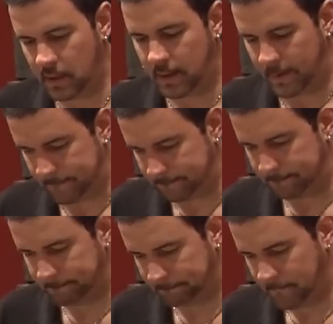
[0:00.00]
da
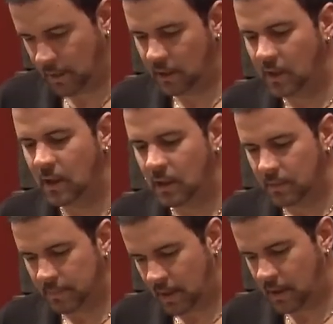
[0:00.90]

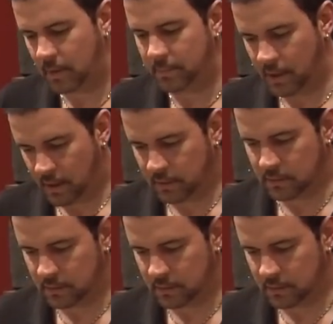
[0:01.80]
ba ba.